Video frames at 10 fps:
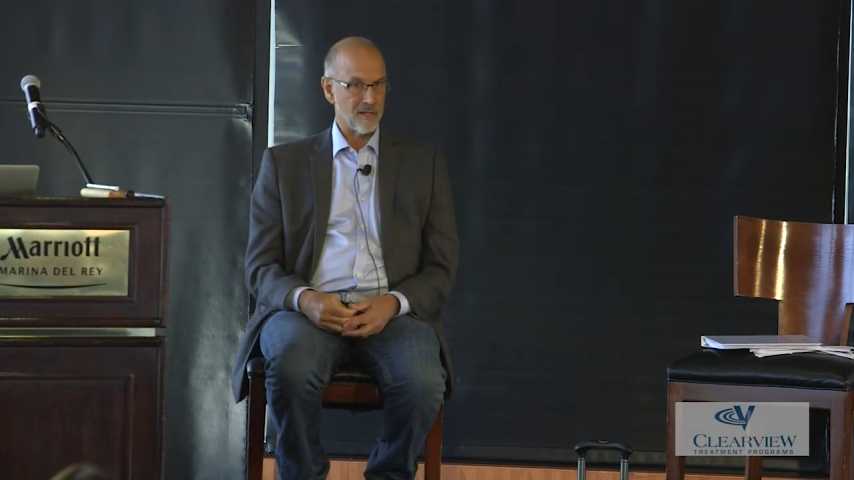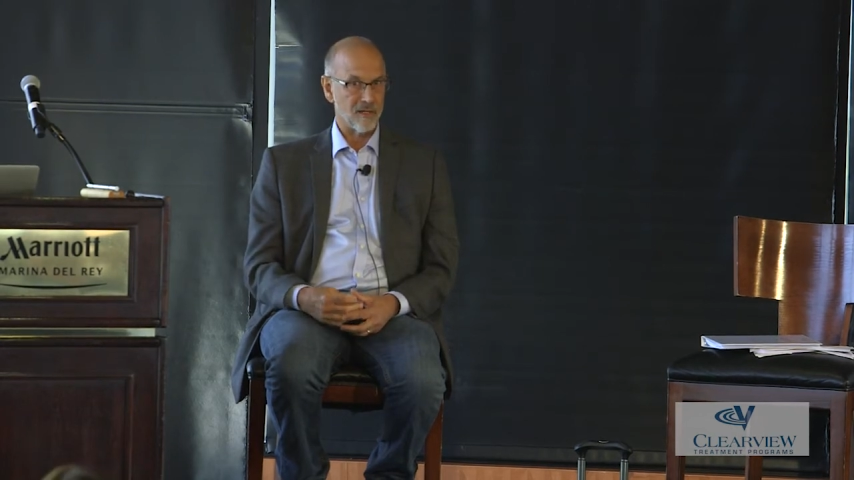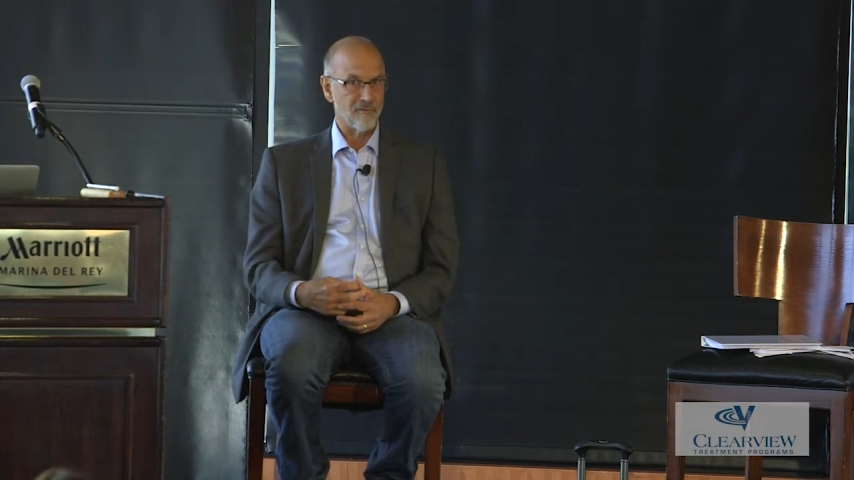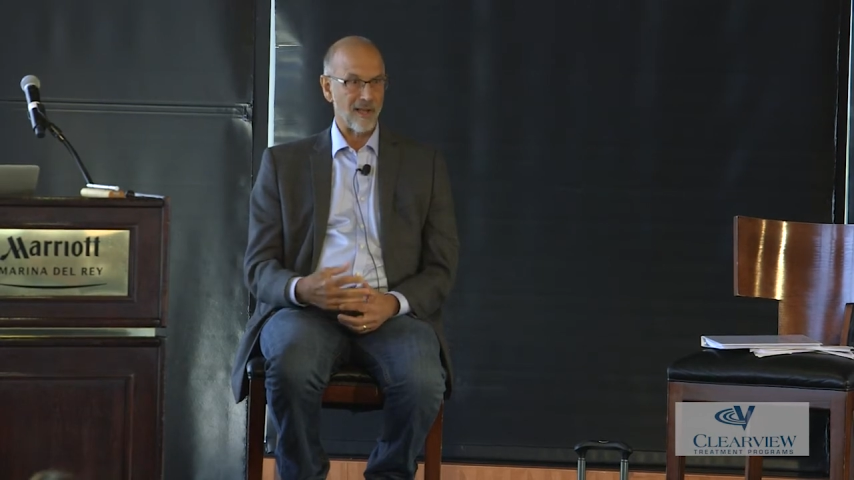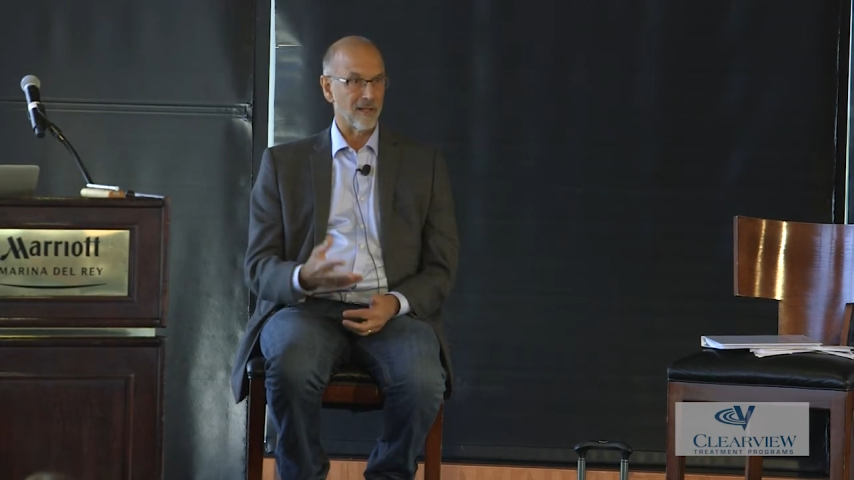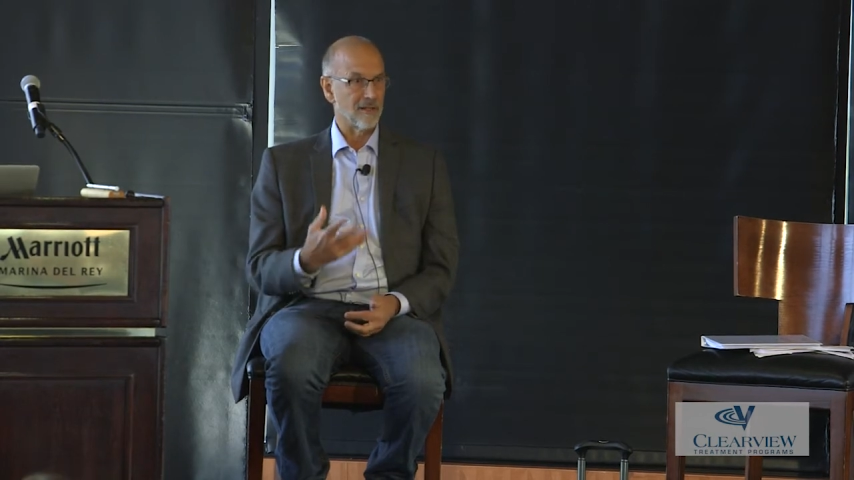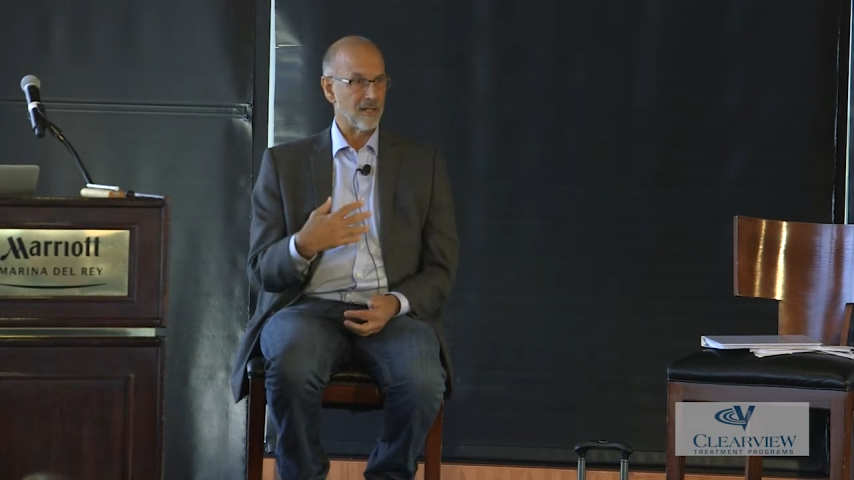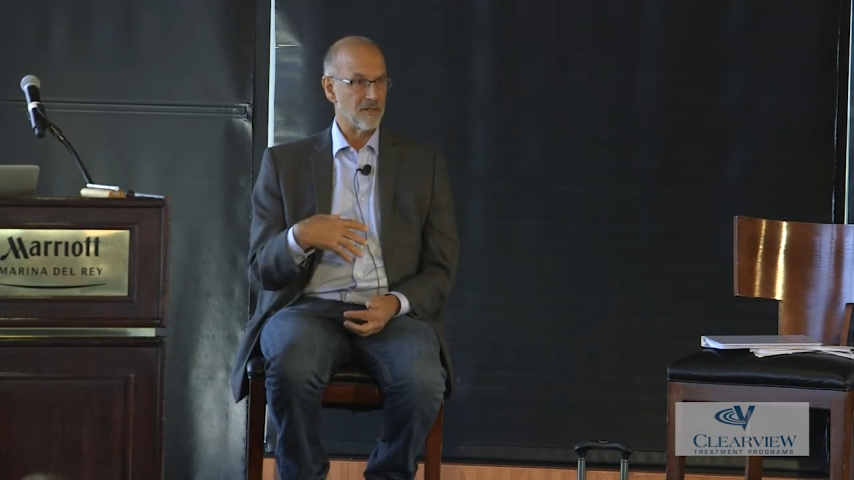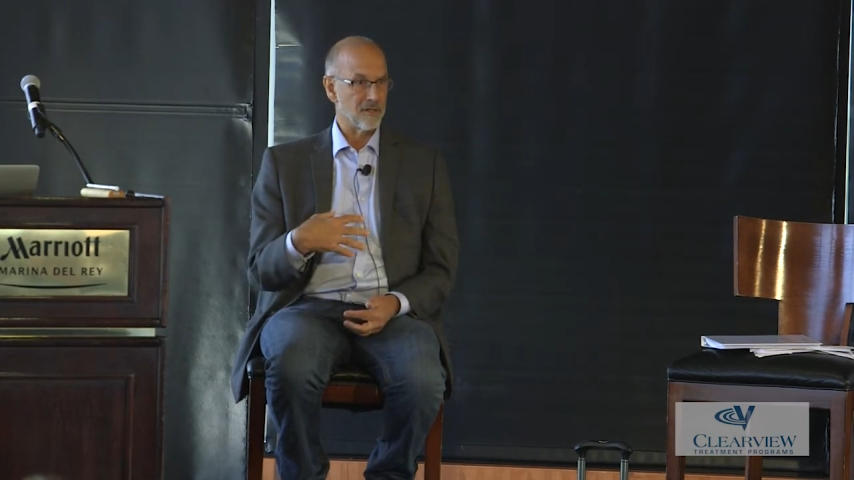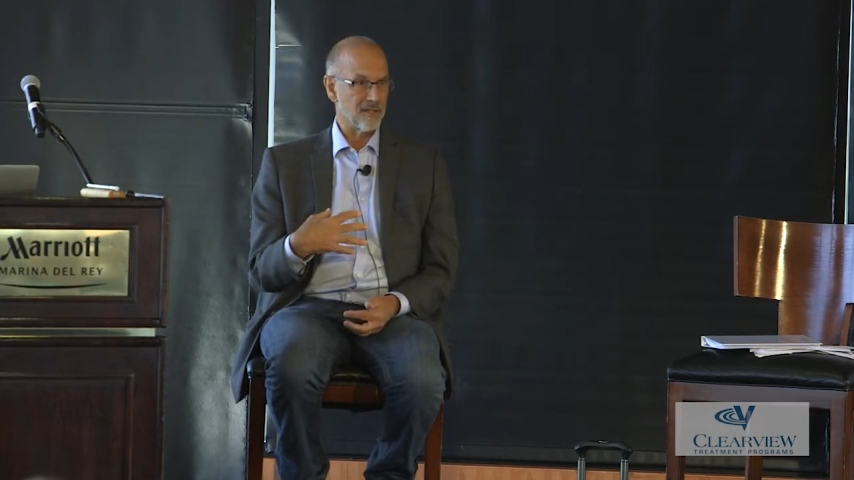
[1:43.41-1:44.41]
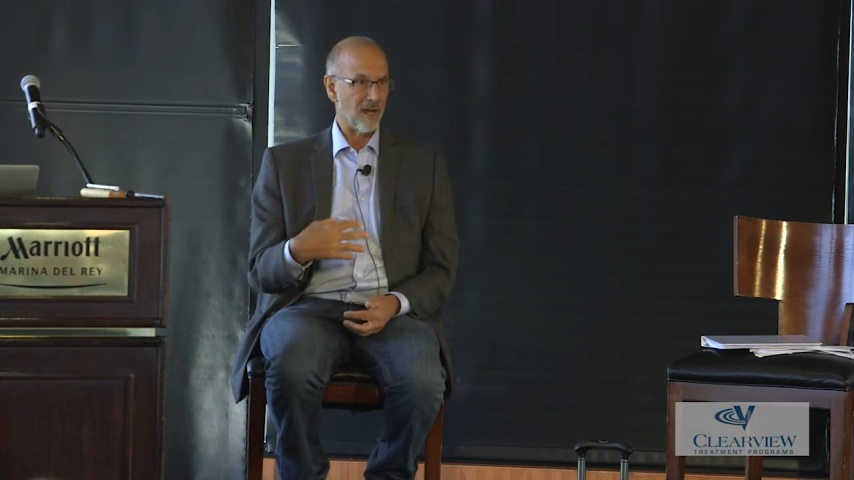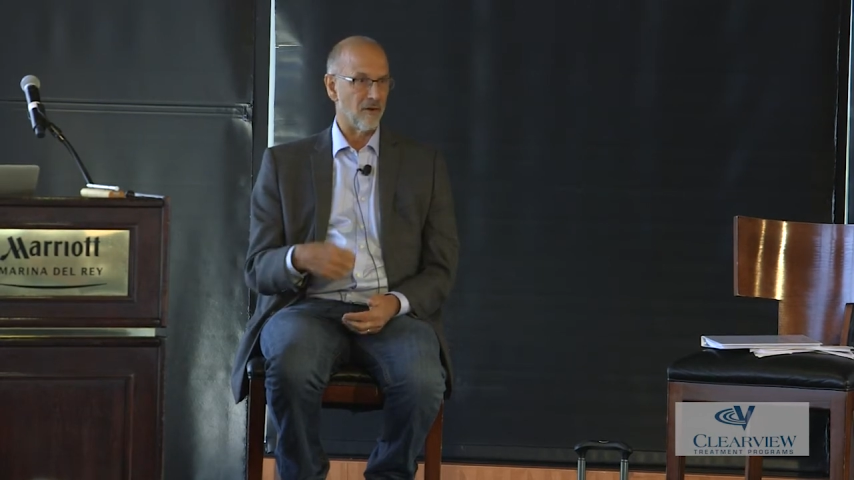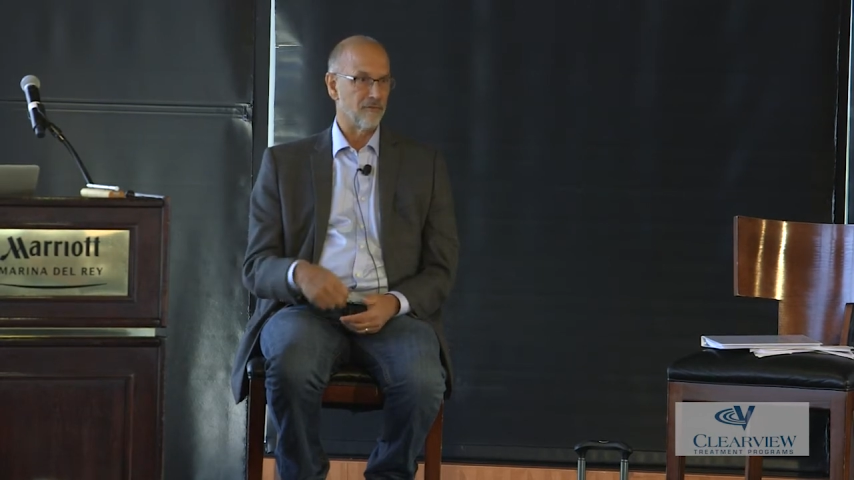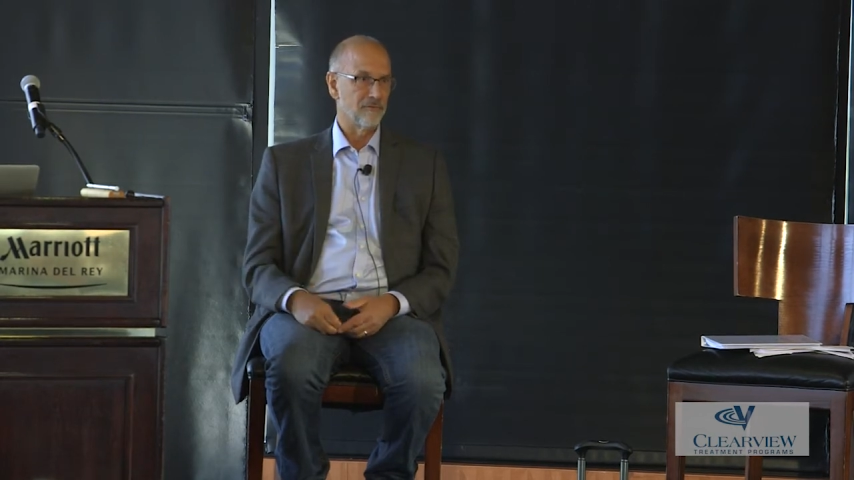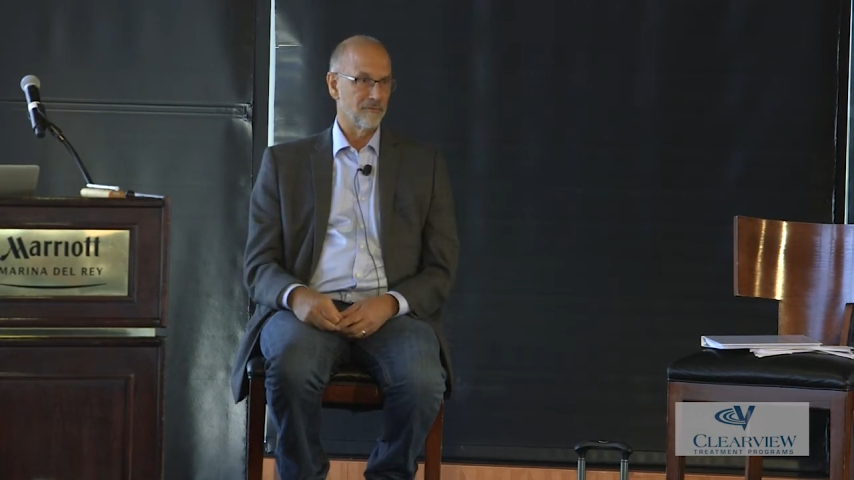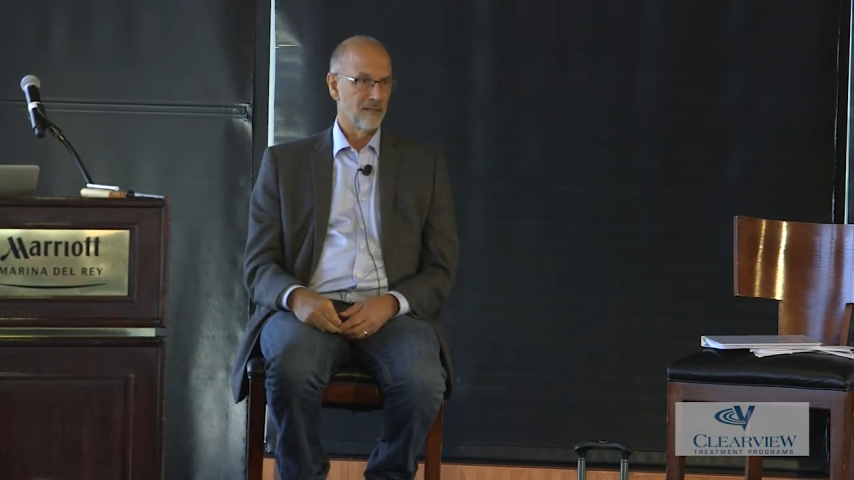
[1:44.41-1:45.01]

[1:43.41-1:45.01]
Then you validate yourself.